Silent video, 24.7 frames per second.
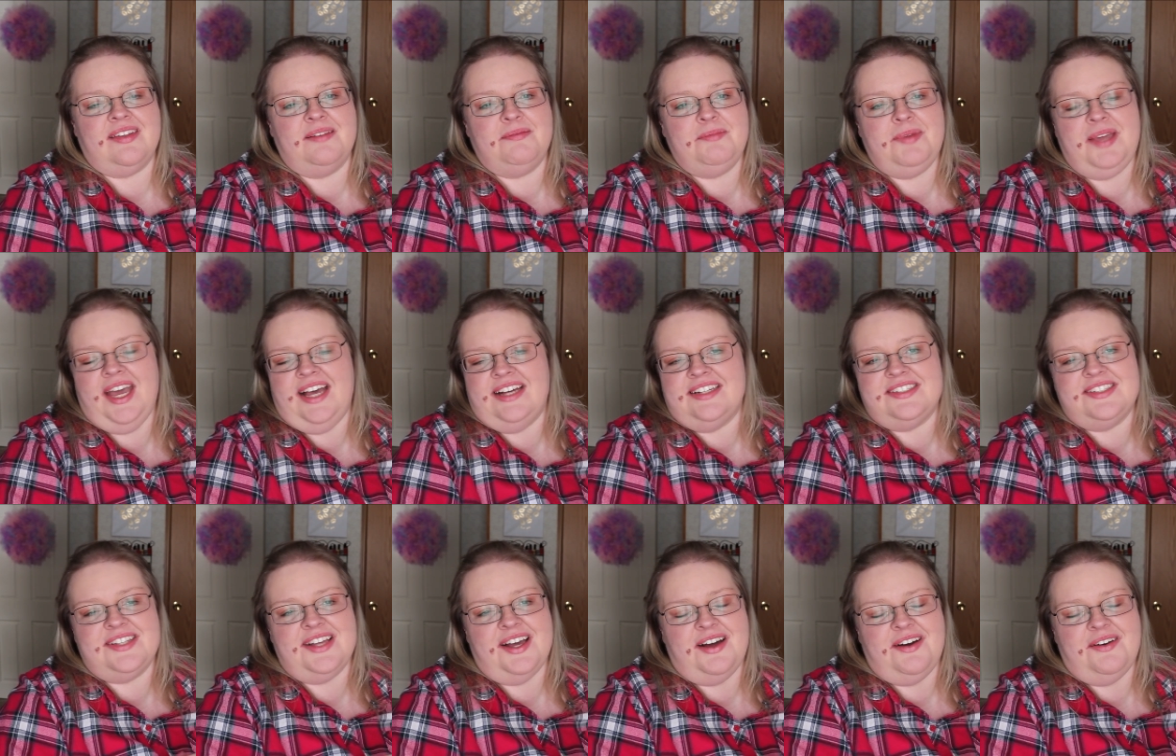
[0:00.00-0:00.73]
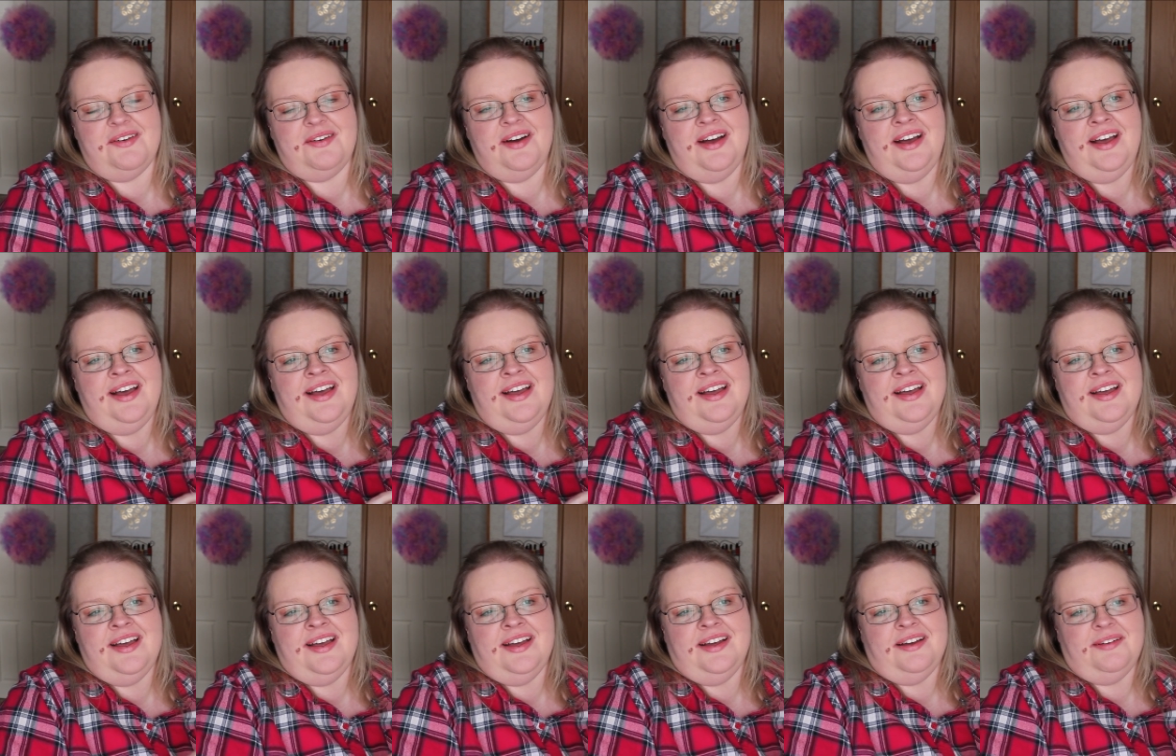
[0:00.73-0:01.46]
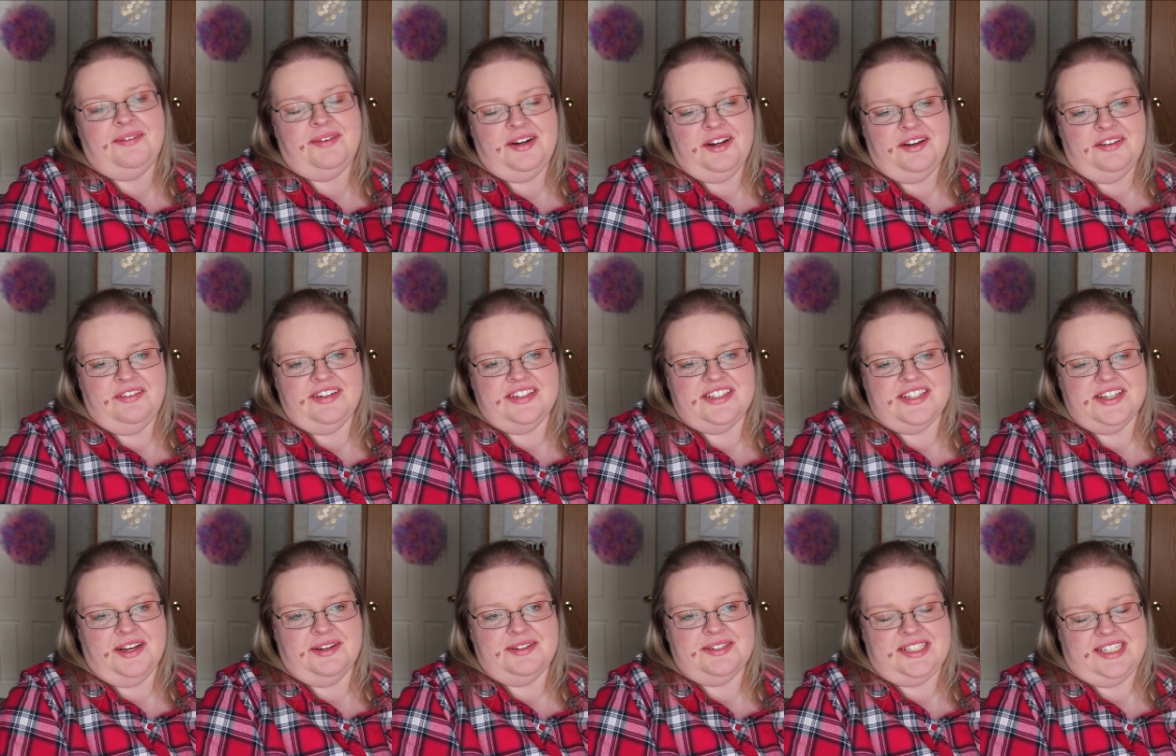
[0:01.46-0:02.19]
but yeah, so went over
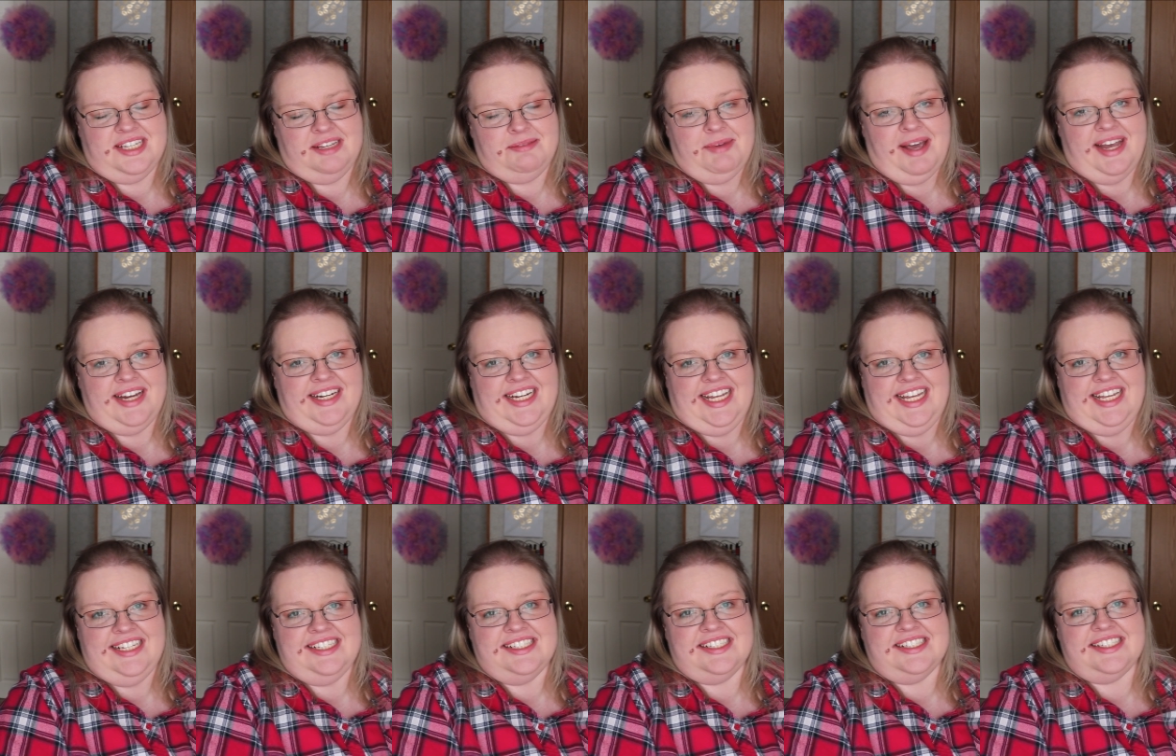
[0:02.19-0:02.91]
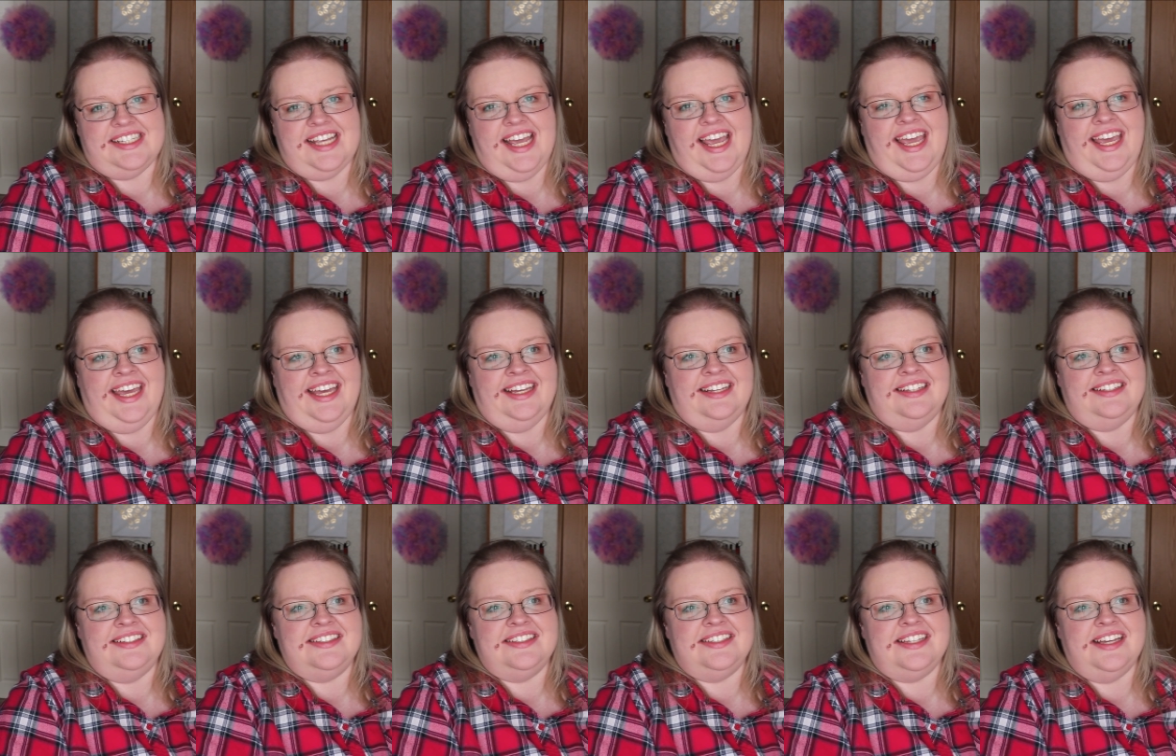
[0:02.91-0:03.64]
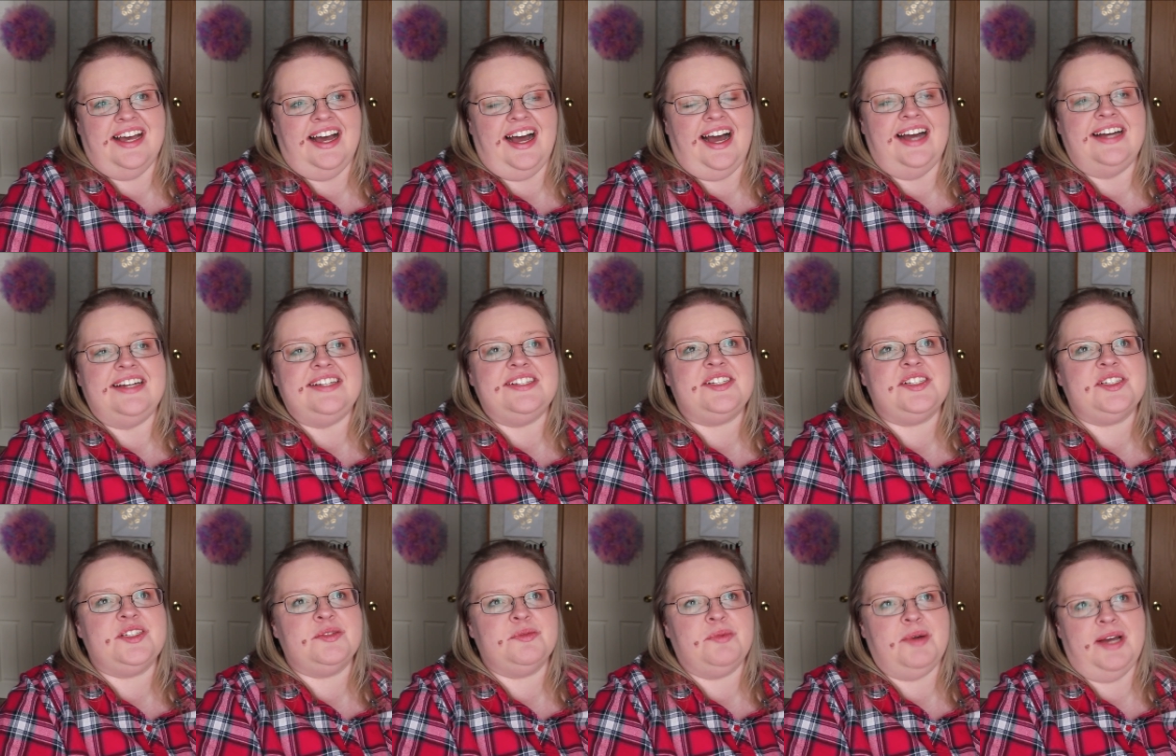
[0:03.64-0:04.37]
to go see my niece and I
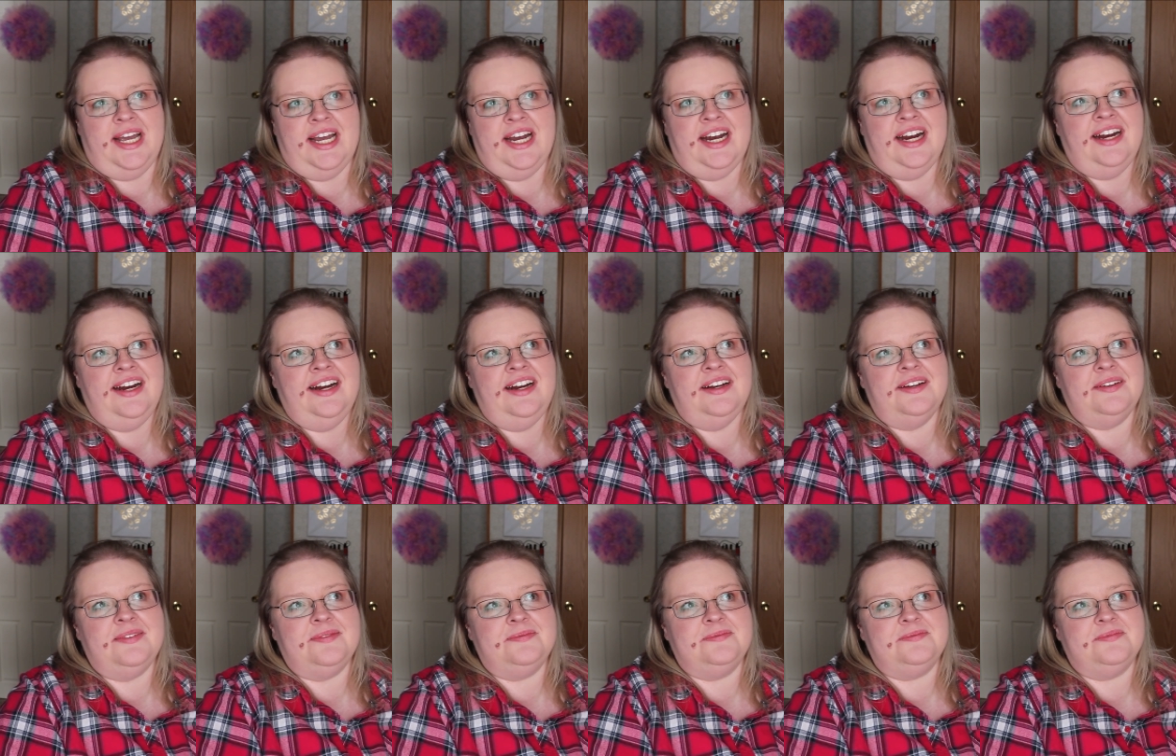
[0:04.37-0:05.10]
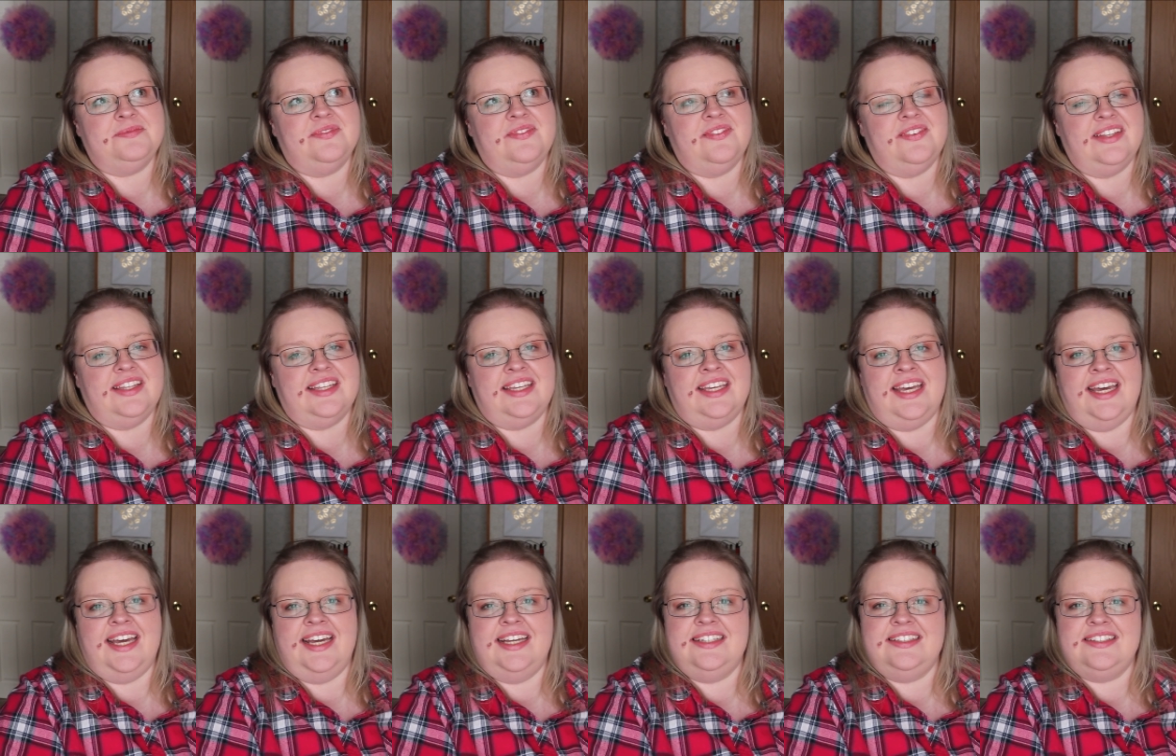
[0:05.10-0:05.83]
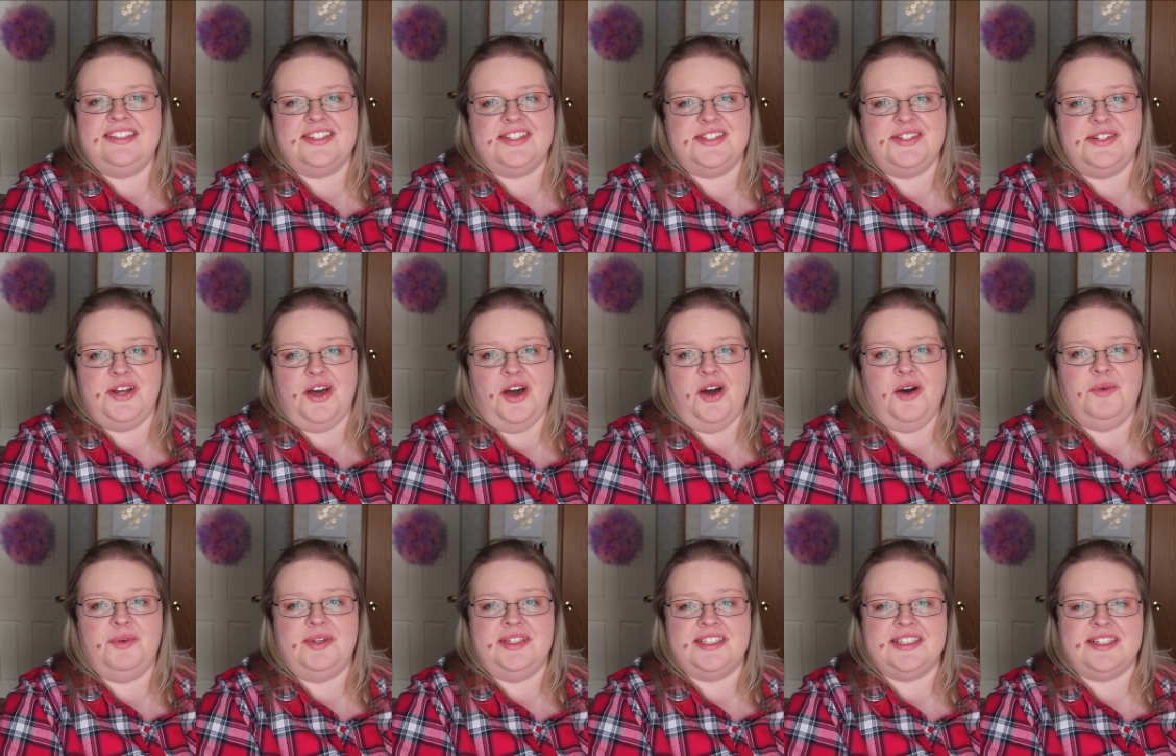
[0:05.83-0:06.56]
swear kids
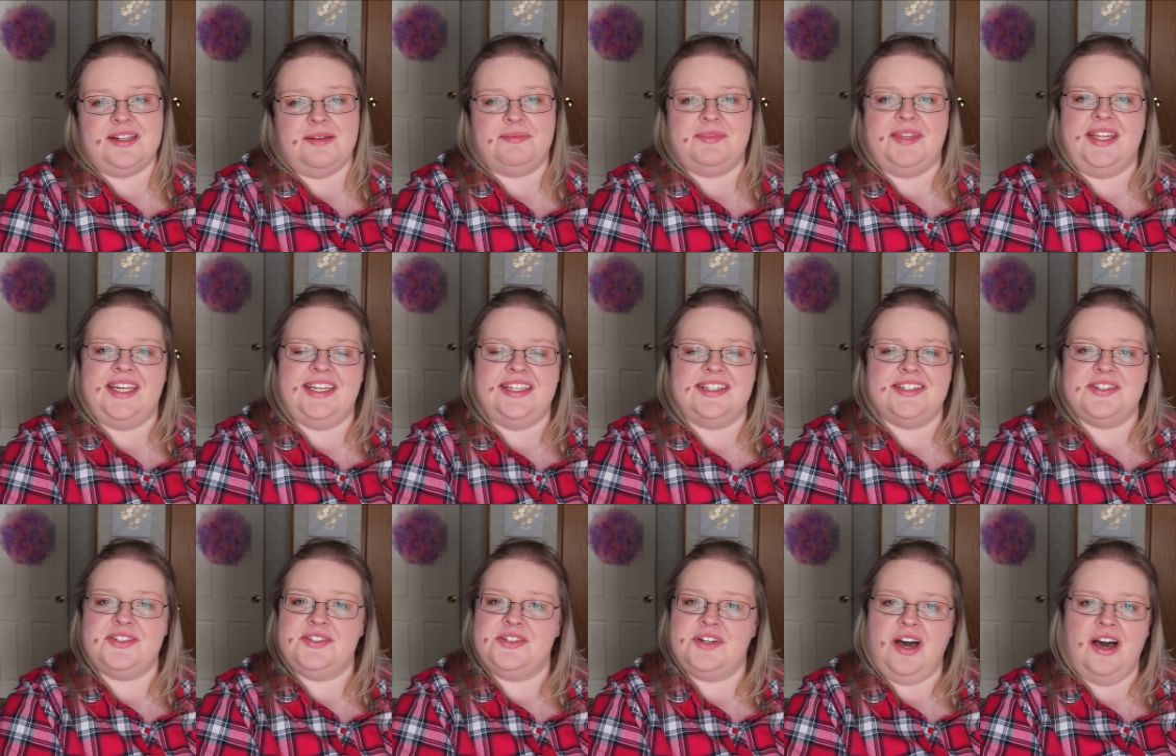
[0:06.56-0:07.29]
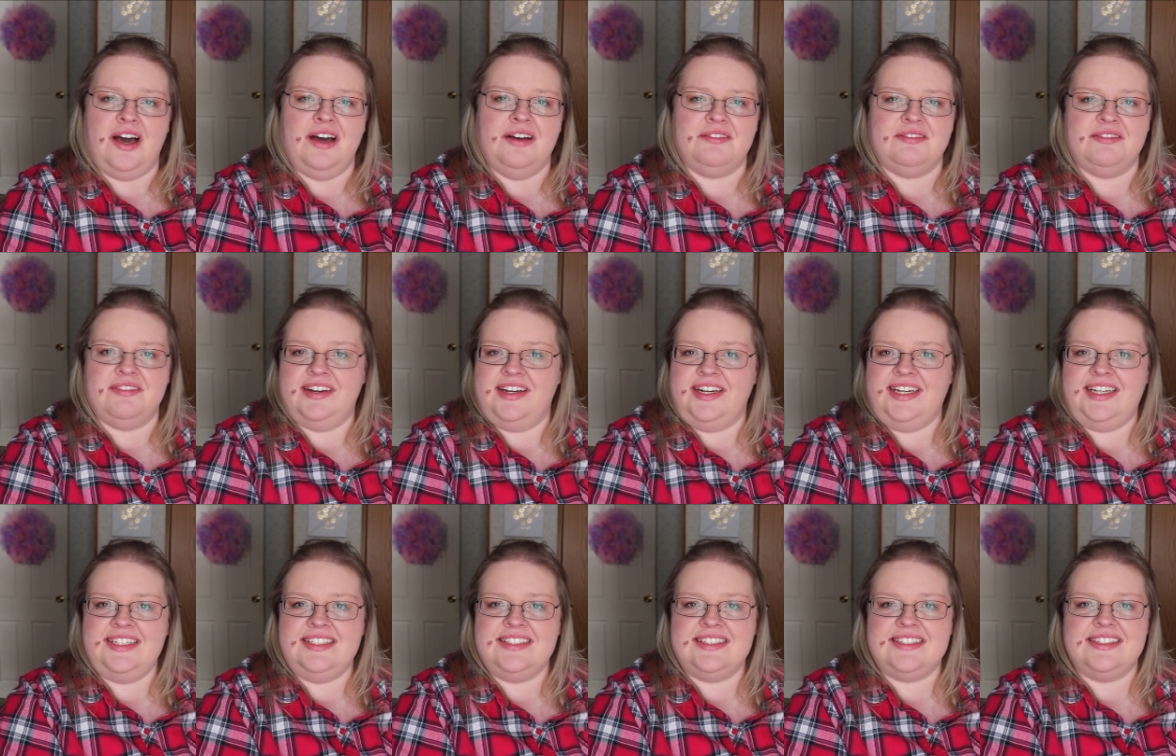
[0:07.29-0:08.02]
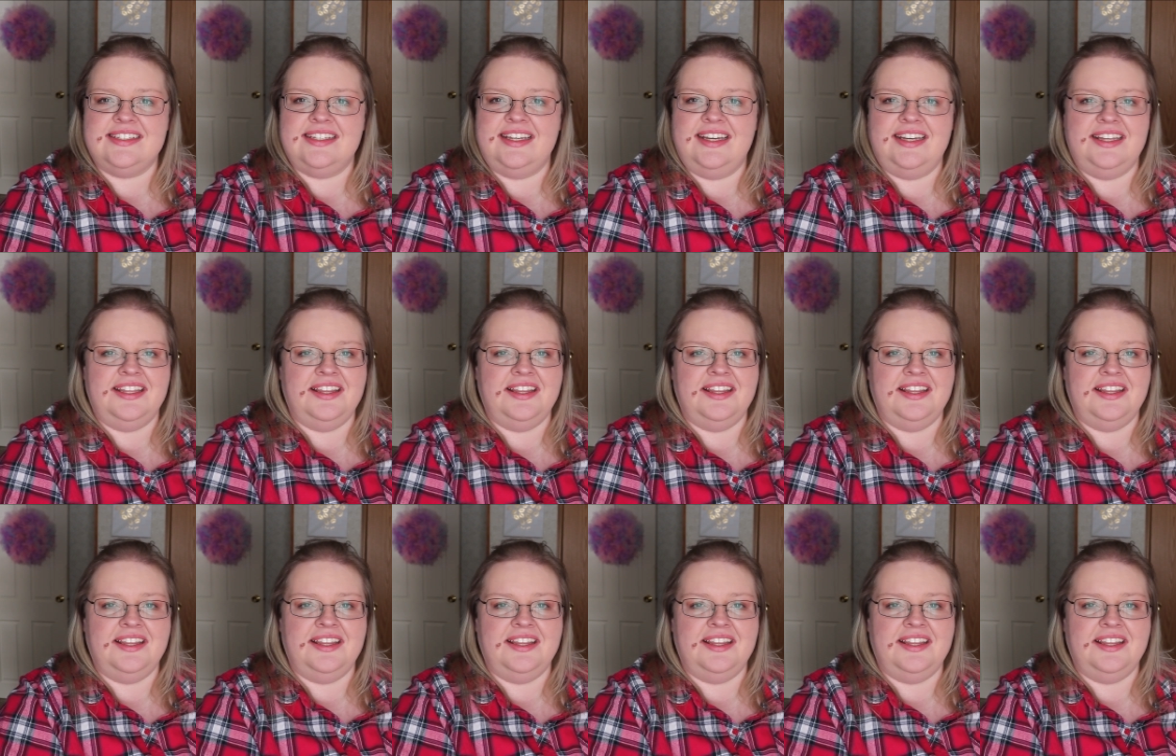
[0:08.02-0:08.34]
know when something is not right.